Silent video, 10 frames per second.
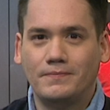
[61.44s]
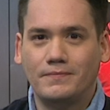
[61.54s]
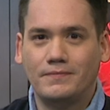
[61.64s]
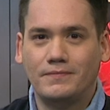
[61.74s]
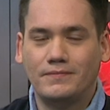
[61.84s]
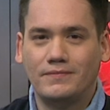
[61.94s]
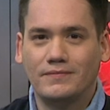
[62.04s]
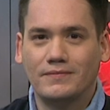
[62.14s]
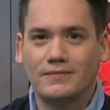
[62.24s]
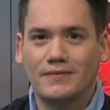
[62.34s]

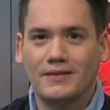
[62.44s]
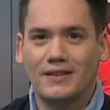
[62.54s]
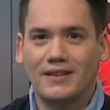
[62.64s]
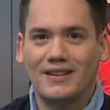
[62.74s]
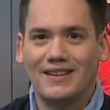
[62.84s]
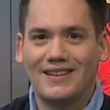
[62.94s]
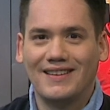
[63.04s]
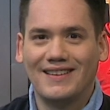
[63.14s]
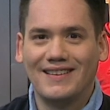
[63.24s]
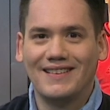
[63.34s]

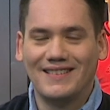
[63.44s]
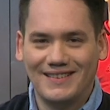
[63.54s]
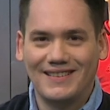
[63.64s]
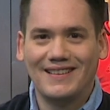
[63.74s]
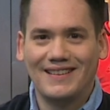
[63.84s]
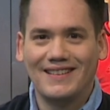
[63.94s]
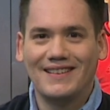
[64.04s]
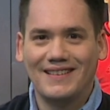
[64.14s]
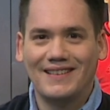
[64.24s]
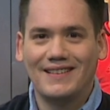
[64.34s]

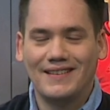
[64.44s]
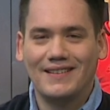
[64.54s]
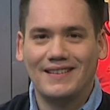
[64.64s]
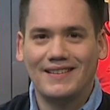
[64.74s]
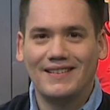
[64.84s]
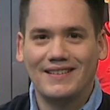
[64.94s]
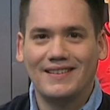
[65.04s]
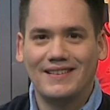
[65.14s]
No words are spoken by the person on screen.